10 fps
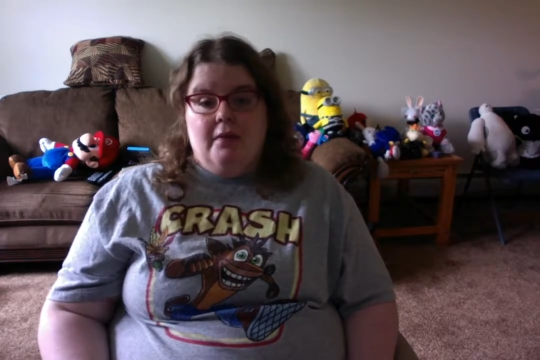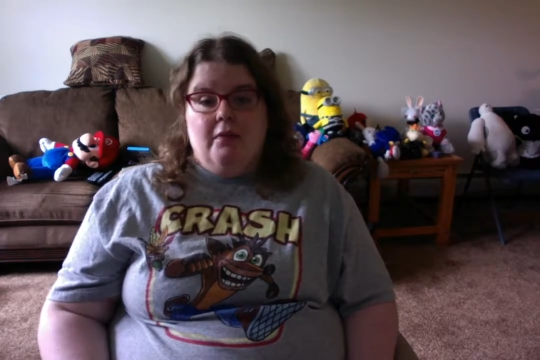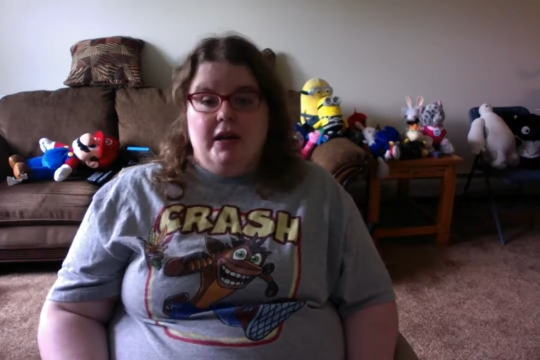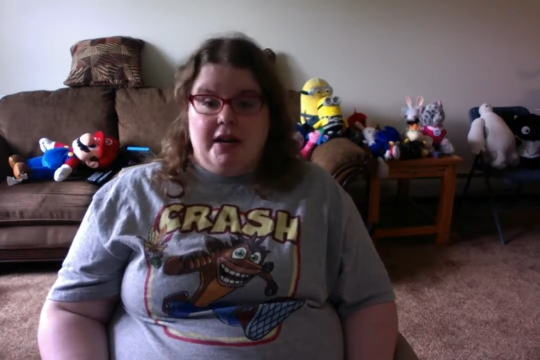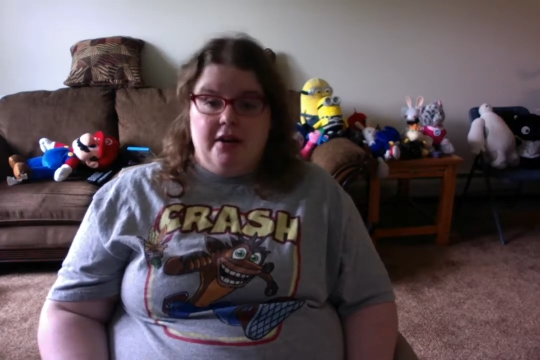
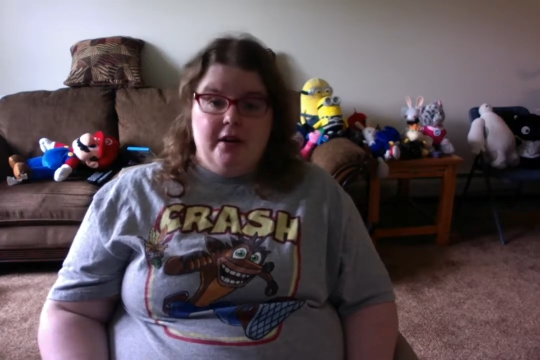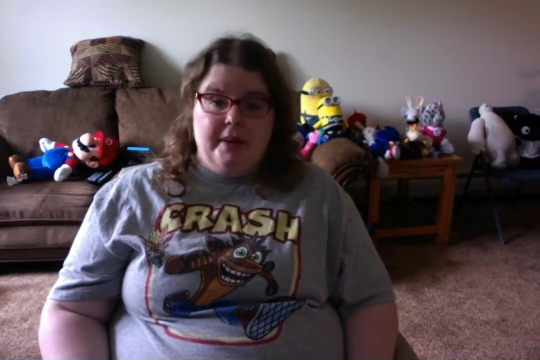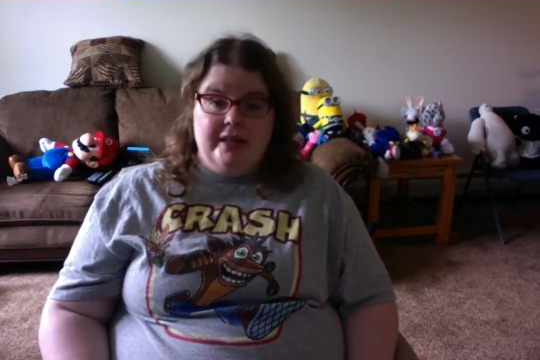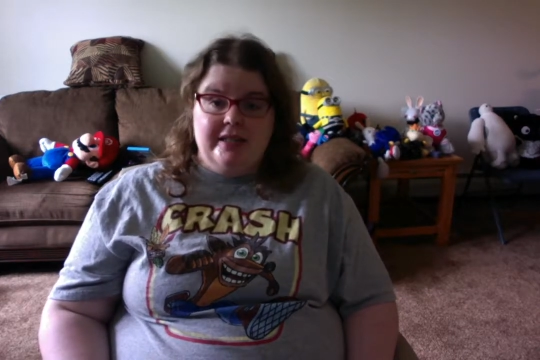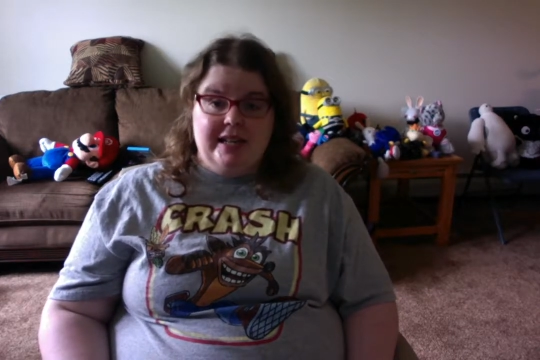when I heard
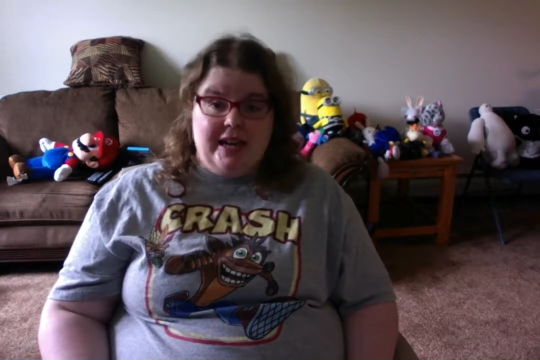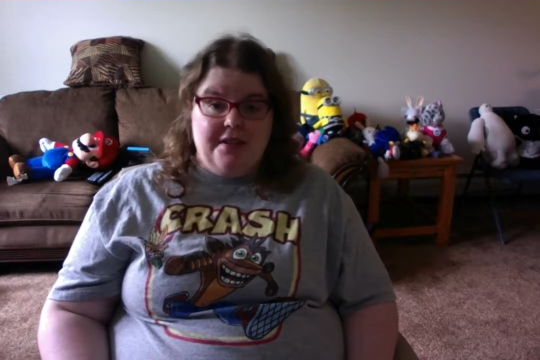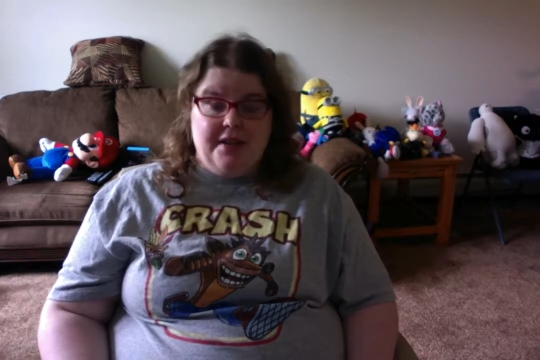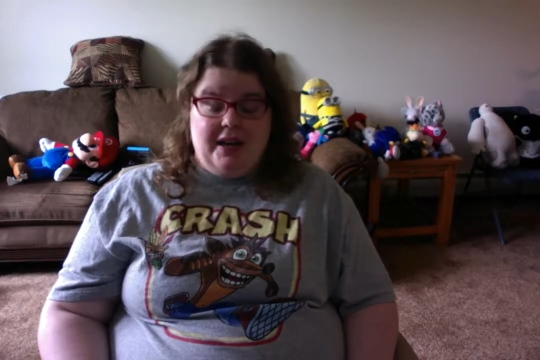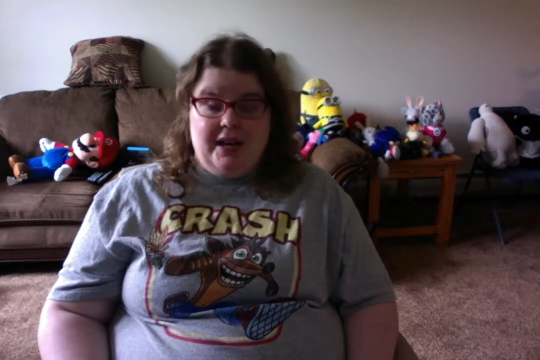about his
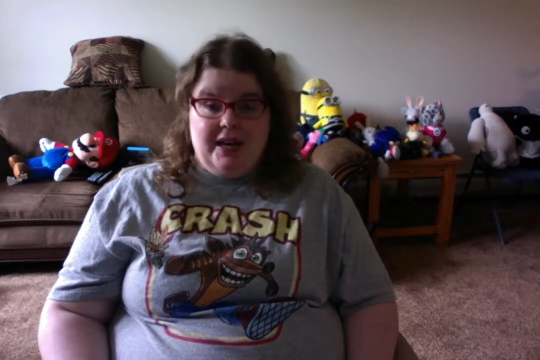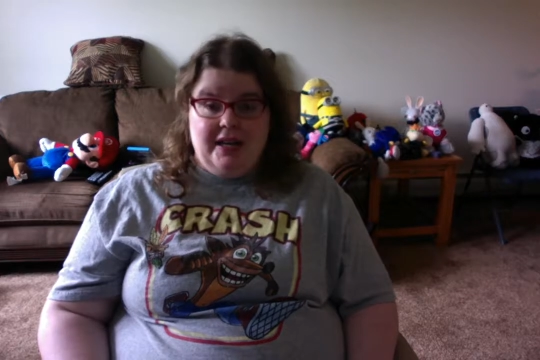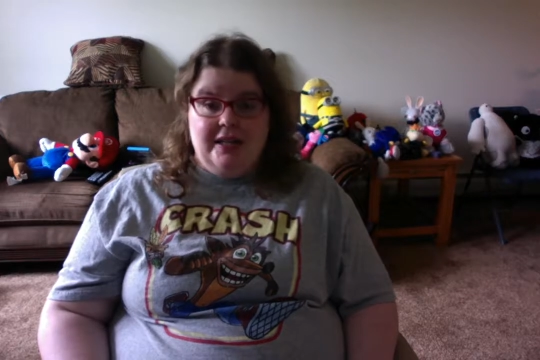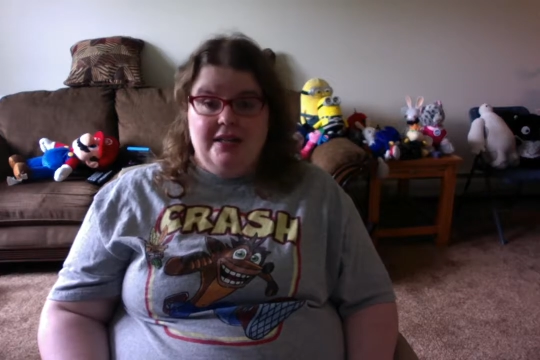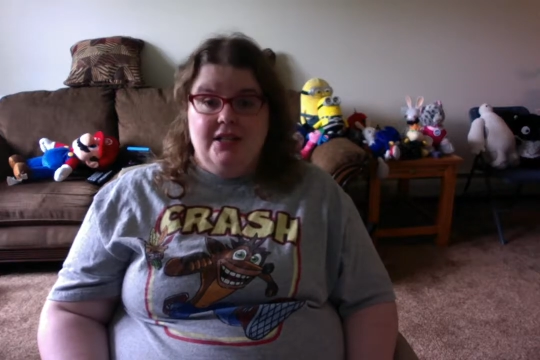death,
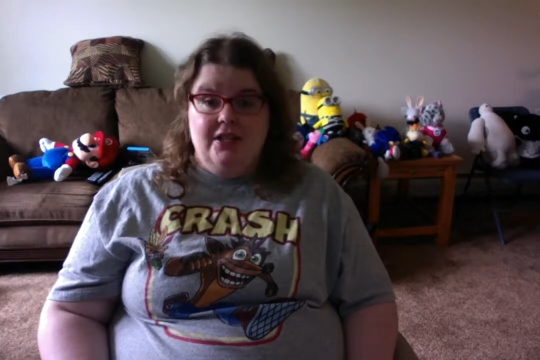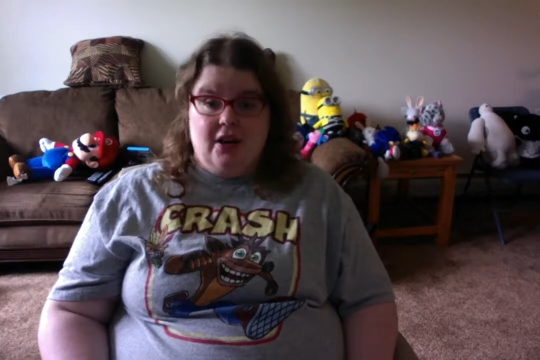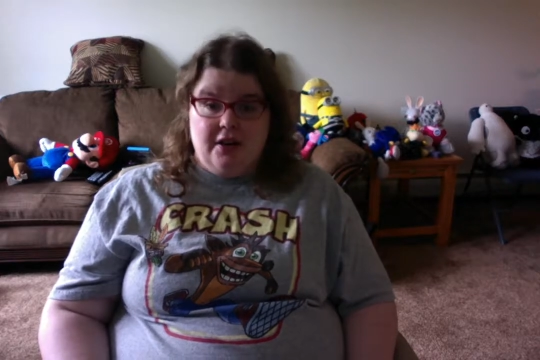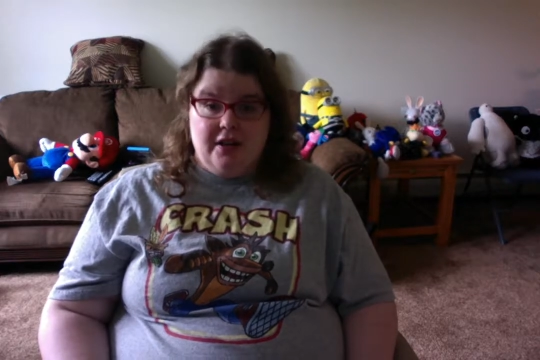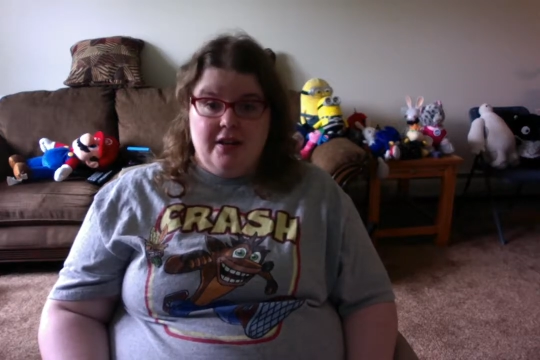I
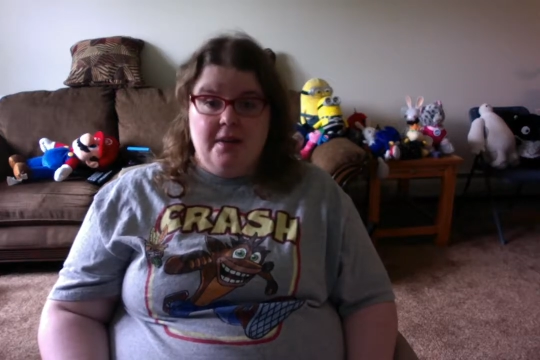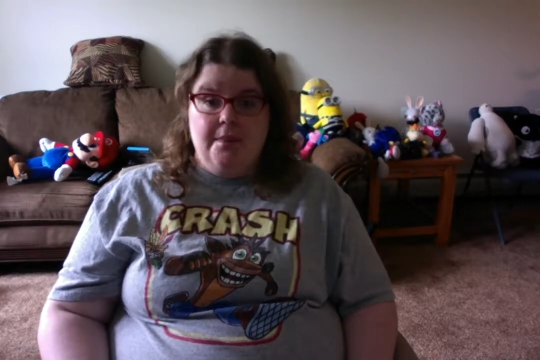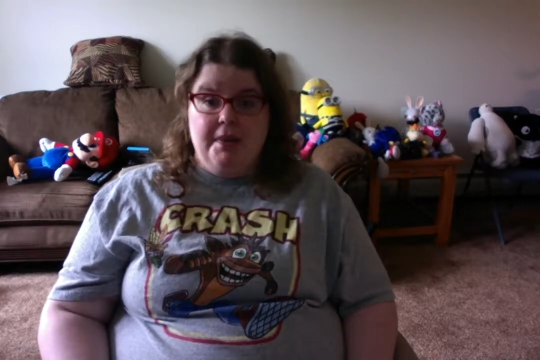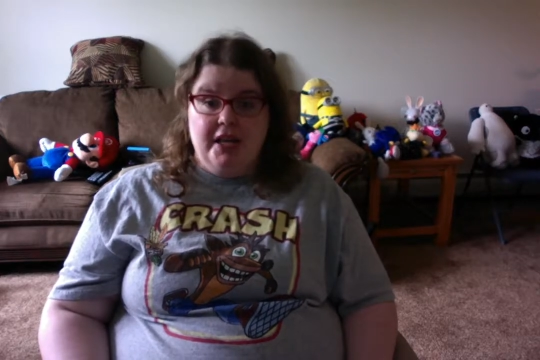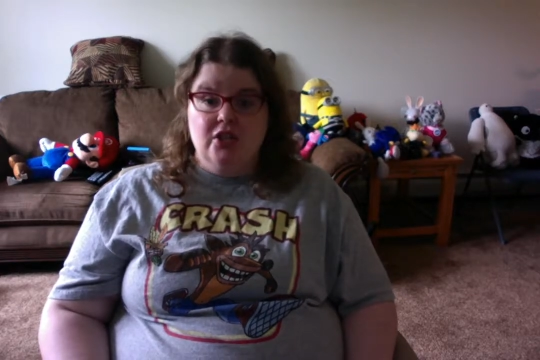started
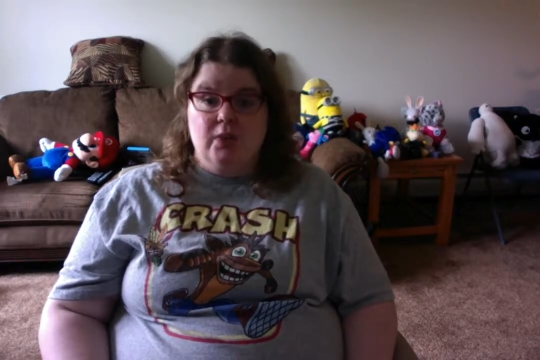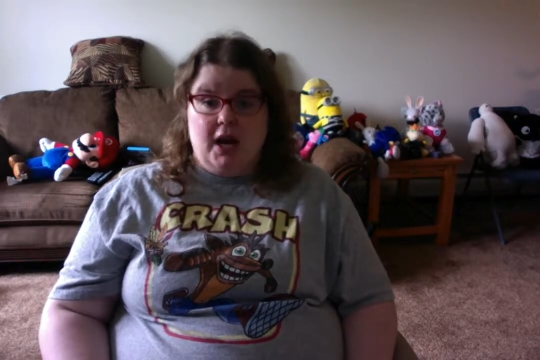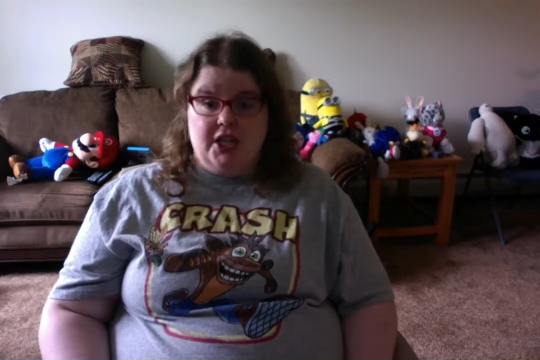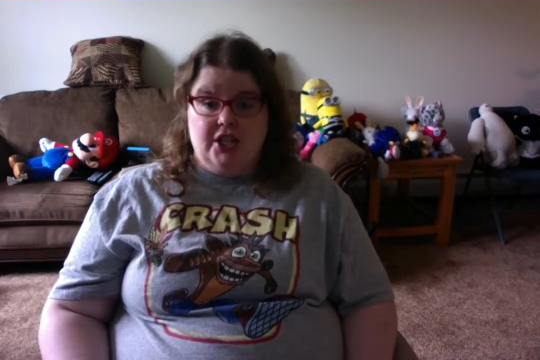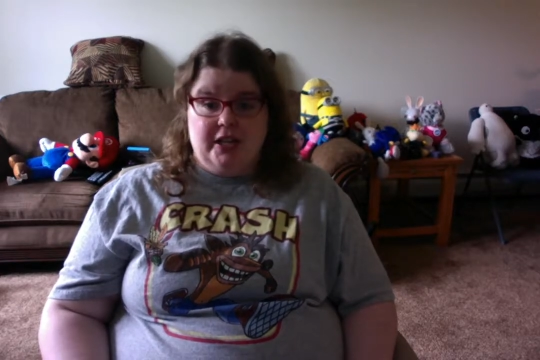binge
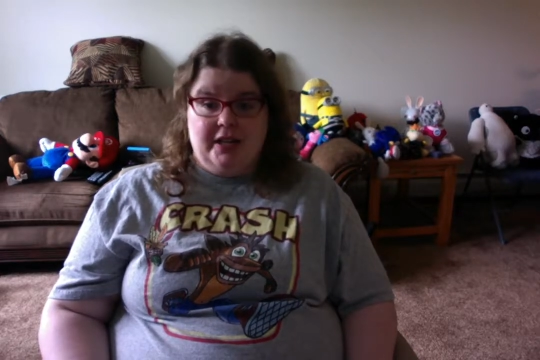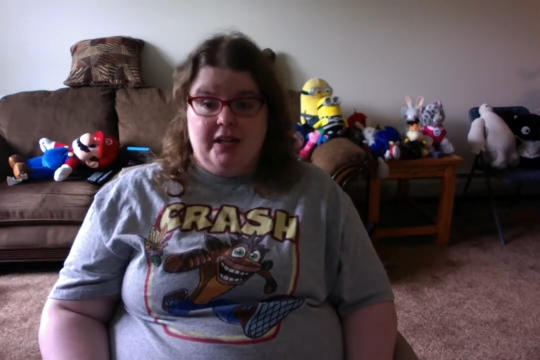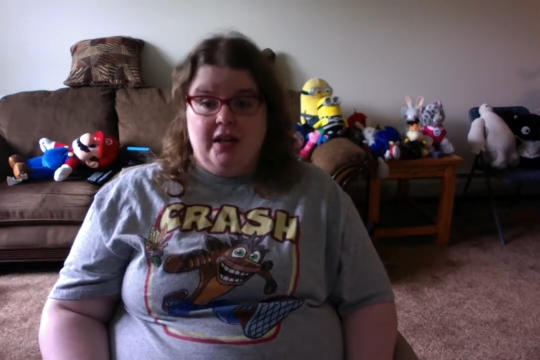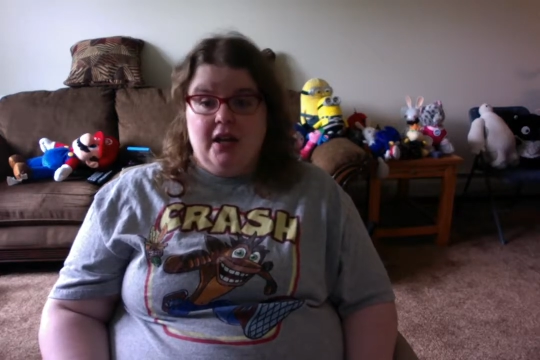watching